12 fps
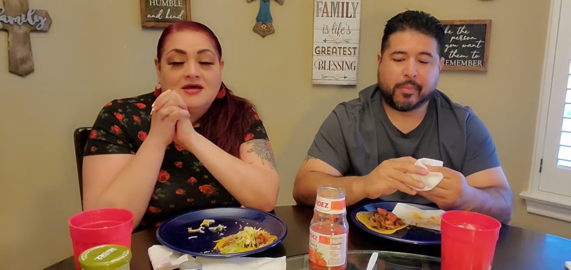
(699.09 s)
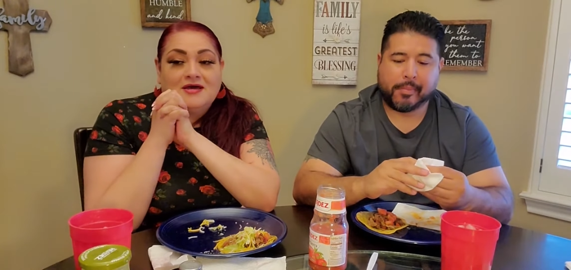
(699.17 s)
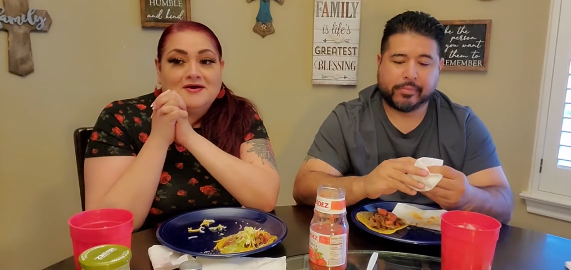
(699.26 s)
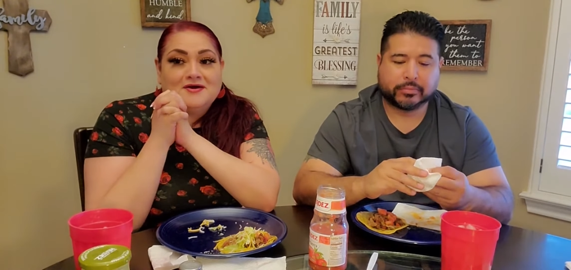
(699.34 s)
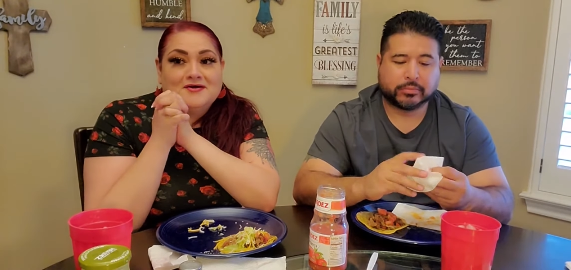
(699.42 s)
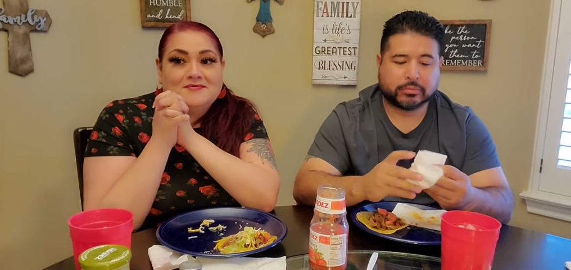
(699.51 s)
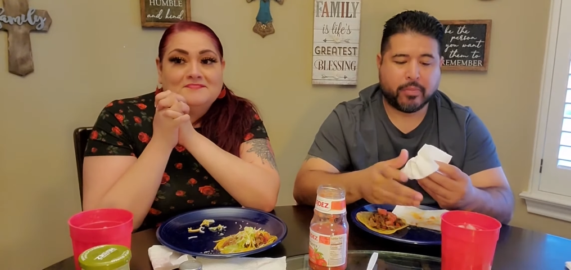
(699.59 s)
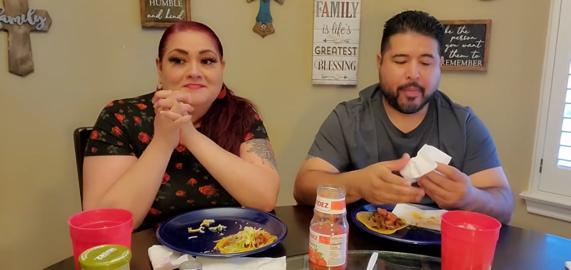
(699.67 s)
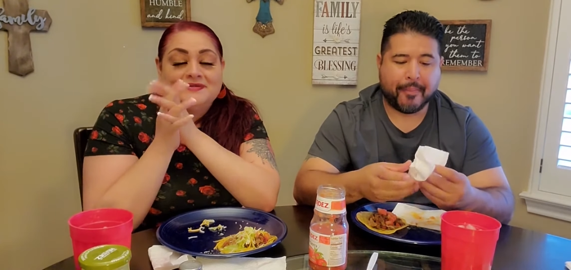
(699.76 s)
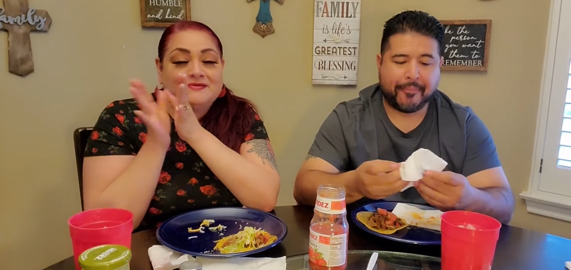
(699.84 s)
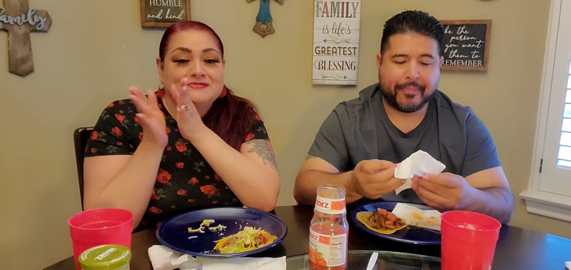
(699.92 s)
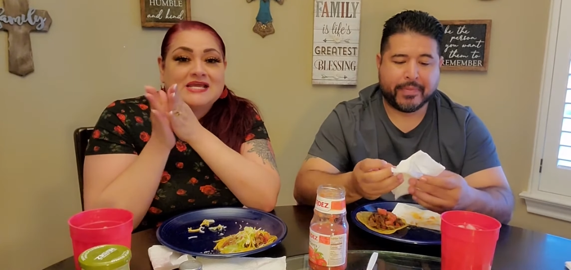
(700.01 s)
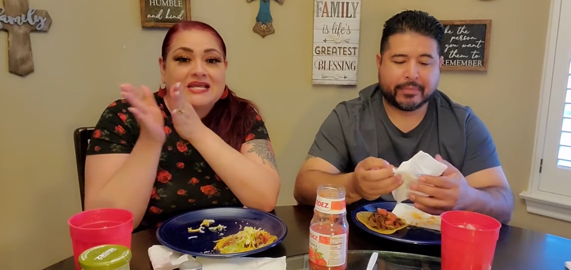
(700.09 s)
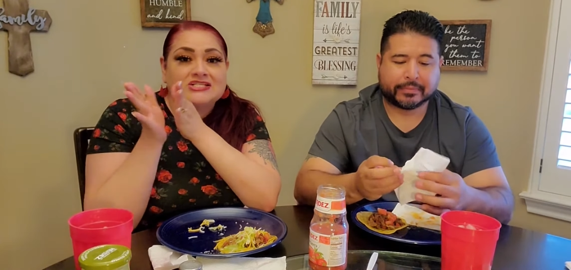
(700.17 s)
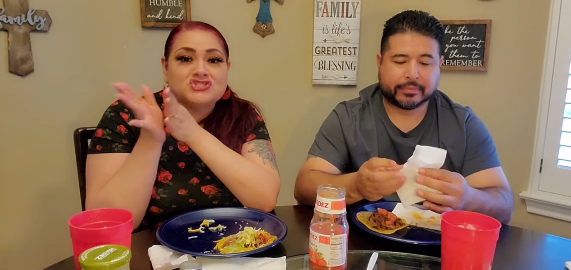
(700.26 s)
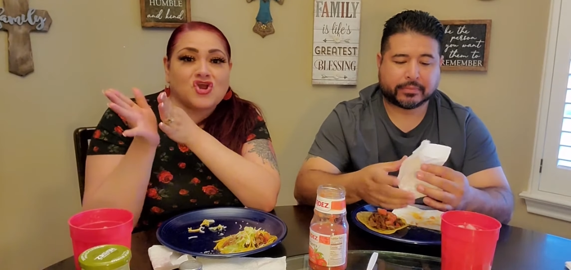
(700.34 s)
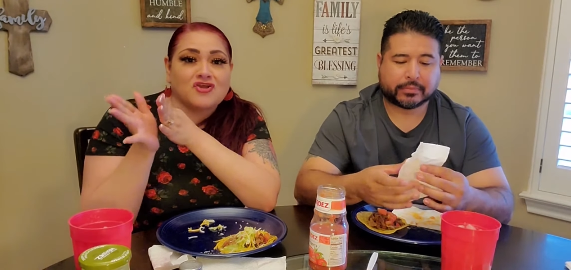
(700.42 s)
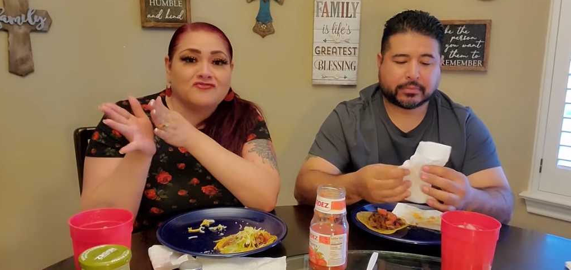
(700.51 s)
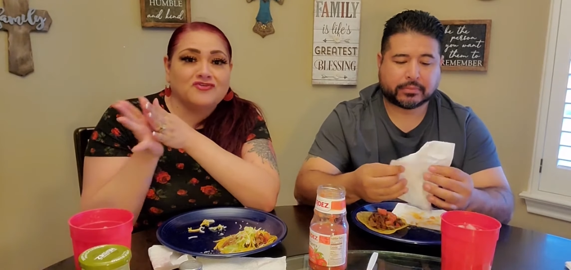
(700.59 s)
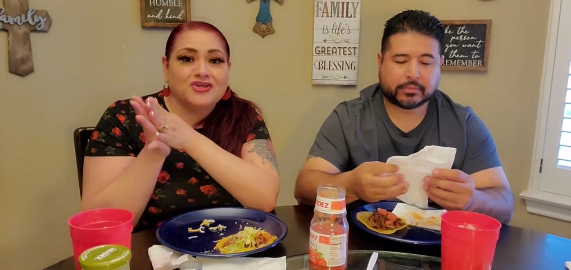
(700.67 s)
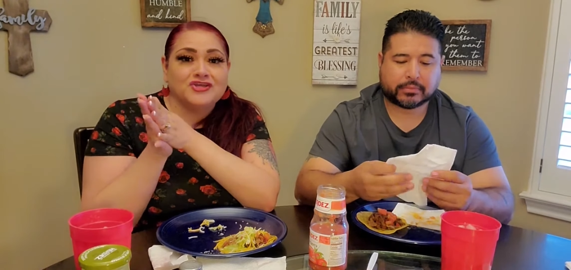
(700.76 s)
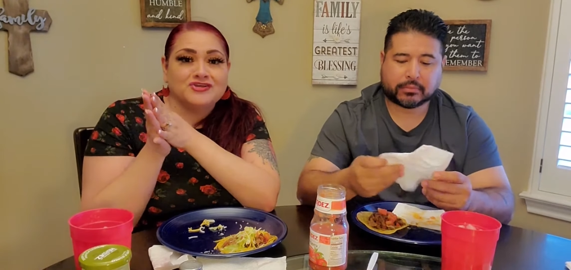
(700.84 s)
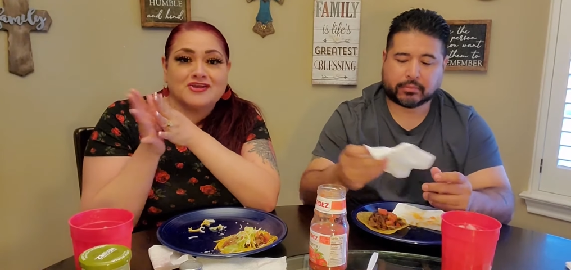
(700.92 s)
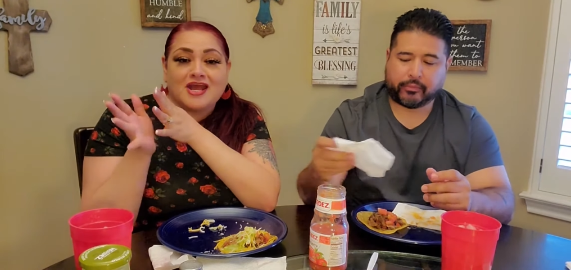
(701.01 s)
Speaker 1: Um, but it was like a dark
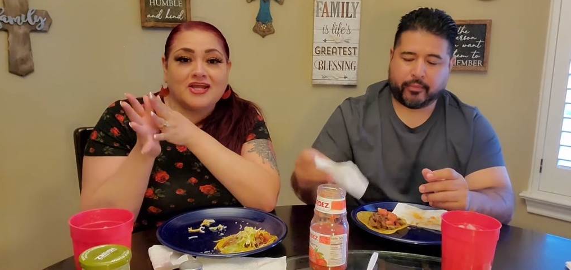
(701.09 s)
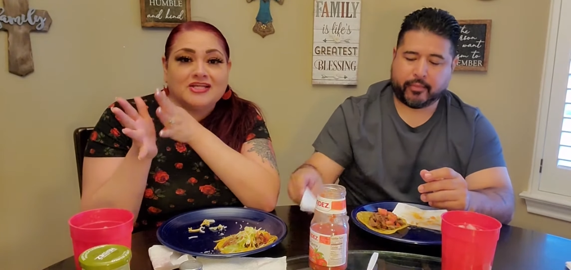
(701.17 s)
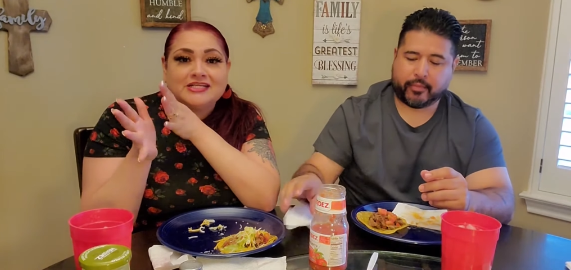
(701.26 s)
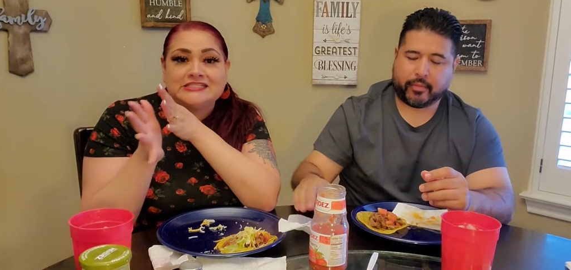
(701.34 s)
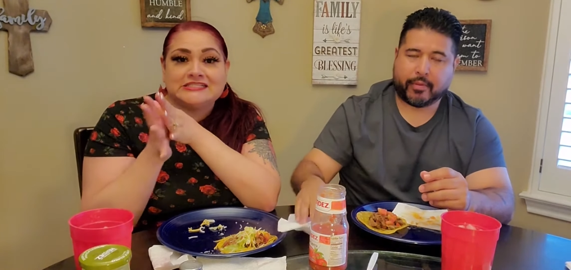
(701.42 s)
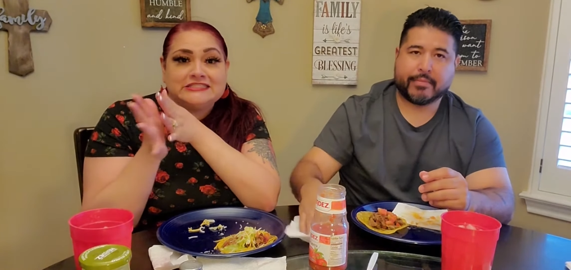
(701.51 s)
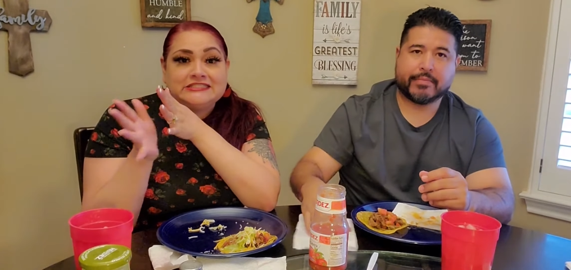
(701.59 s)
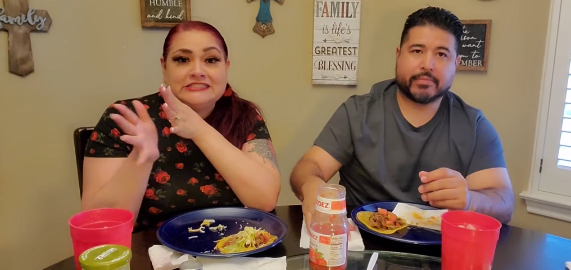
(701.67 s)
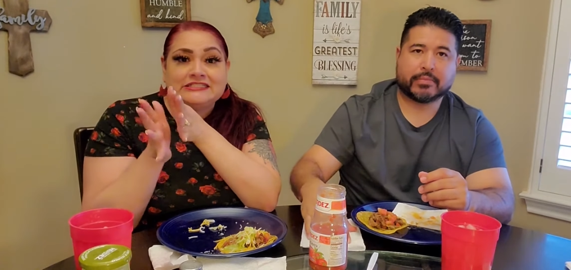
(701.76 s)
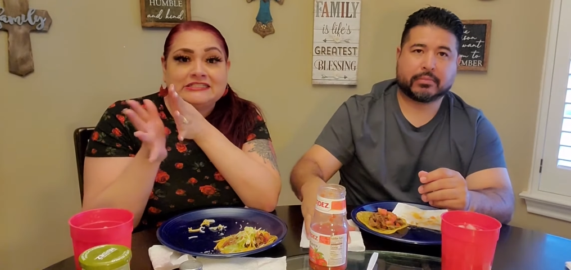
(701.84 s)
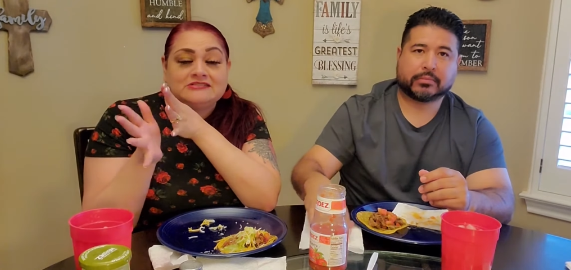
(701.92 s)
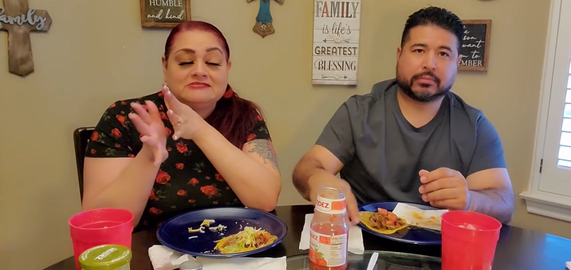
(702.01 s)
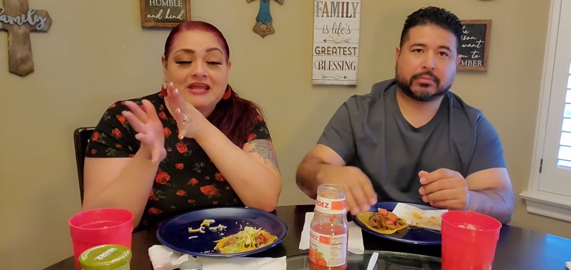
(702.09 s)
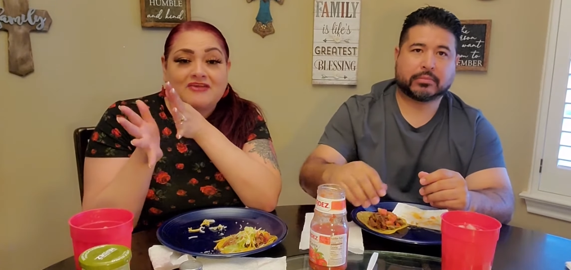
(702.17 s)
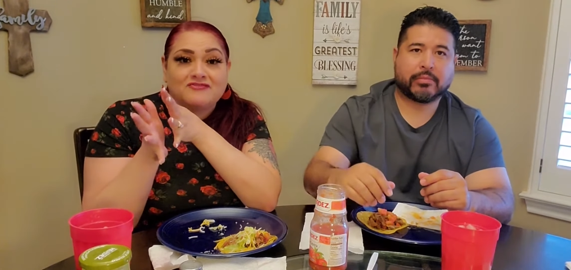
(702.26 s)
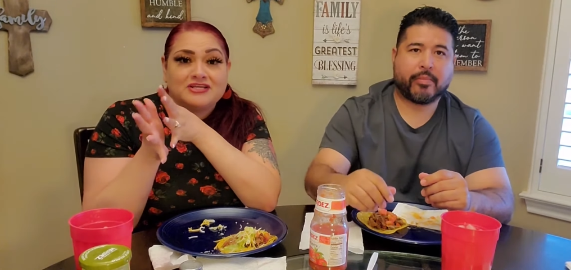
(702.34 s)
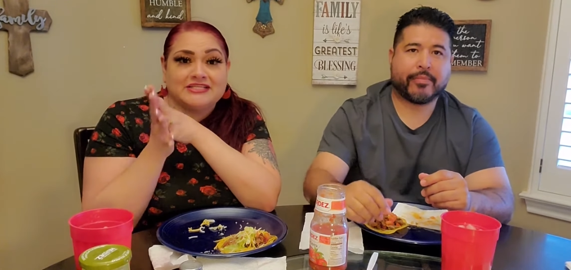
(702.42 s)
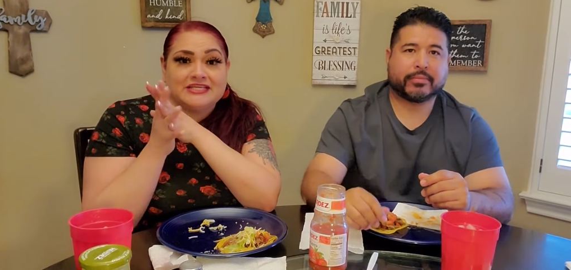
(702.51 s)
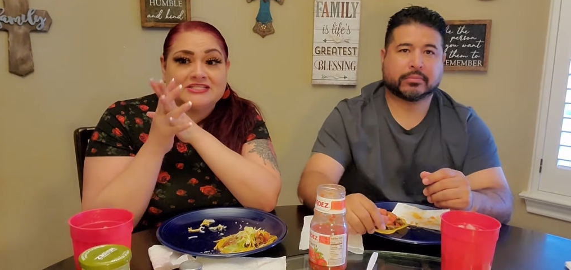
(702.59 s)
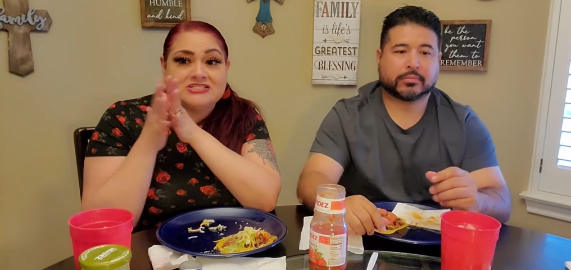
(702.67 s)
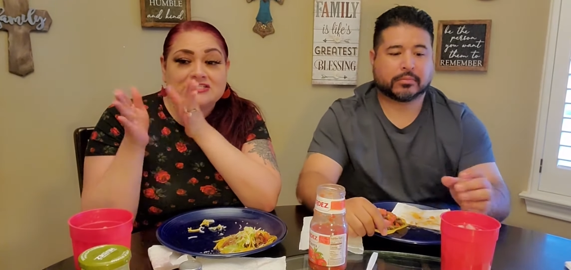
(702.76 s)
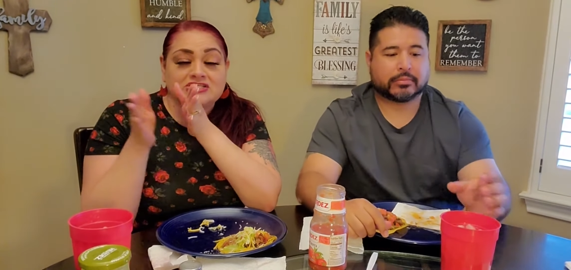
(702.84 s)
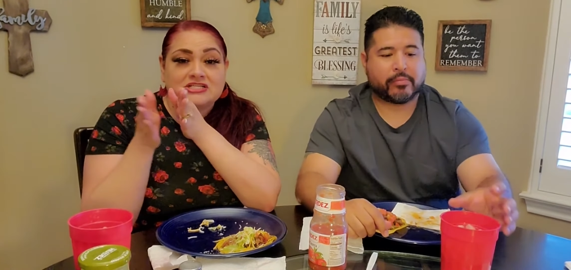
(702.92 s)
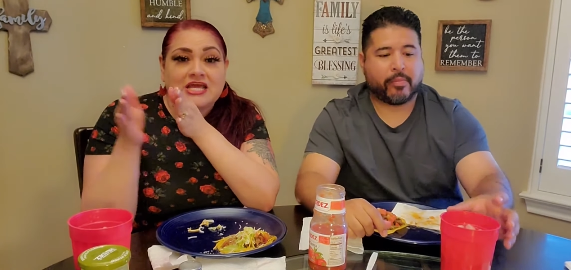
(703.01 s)
figure. I couldn't see everything. It
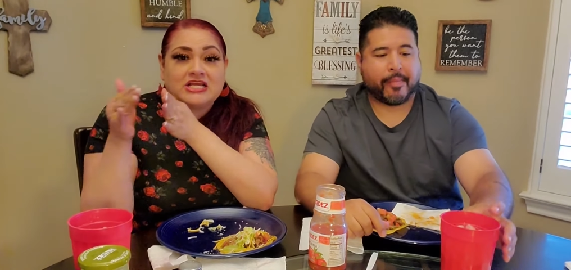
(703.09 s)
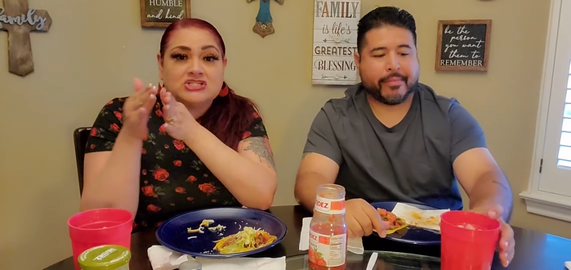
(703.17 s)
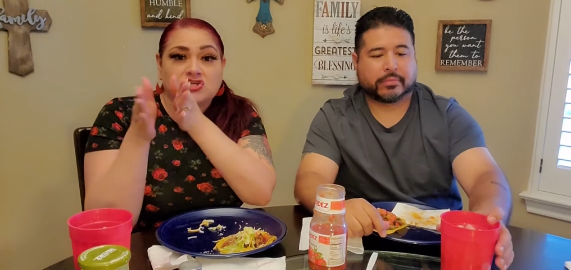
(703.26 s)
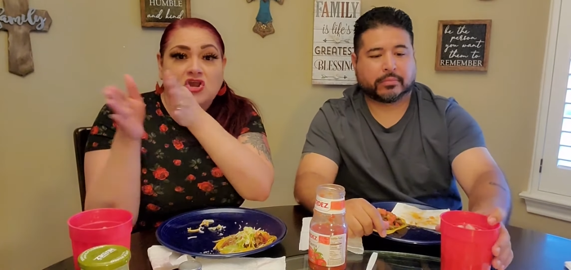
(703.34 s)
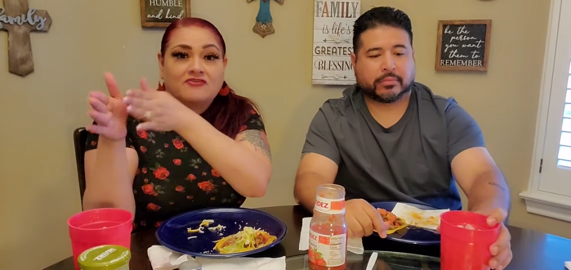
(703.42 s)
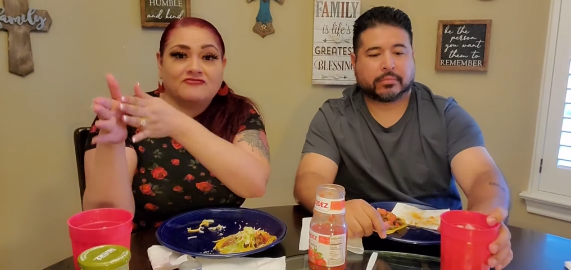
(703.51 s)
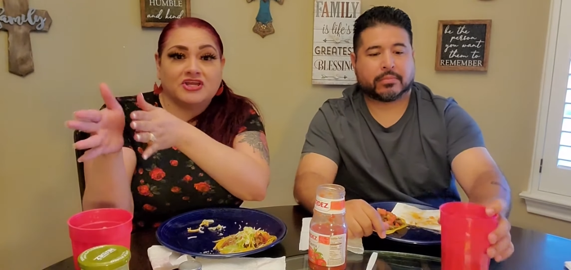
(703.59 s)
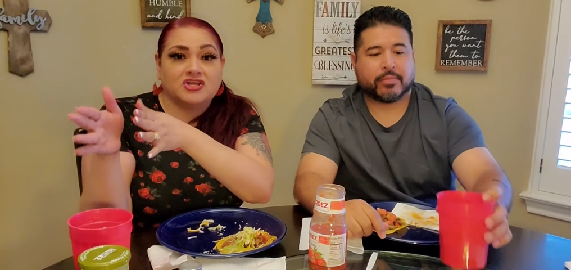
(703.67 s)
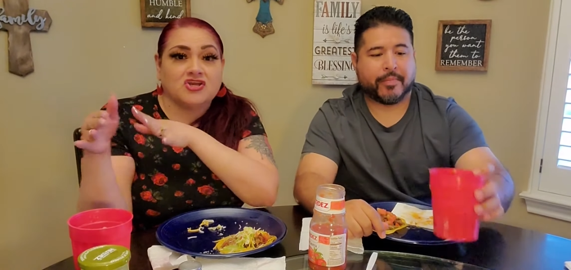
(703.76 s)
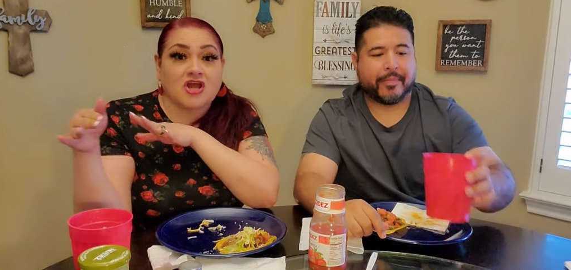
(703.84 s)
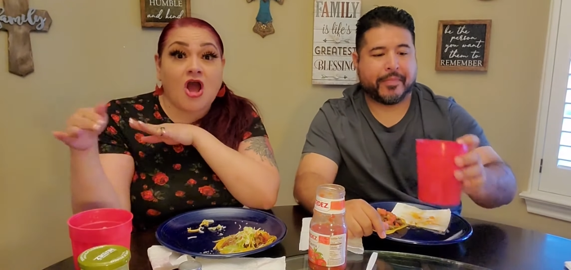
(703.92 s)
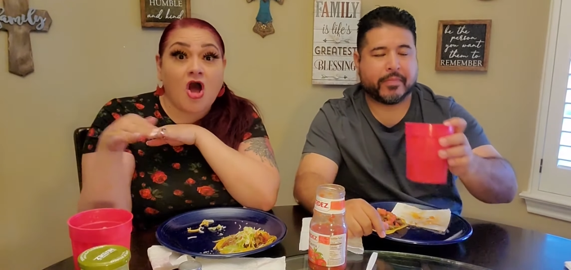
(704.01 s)
just looked like a dark figure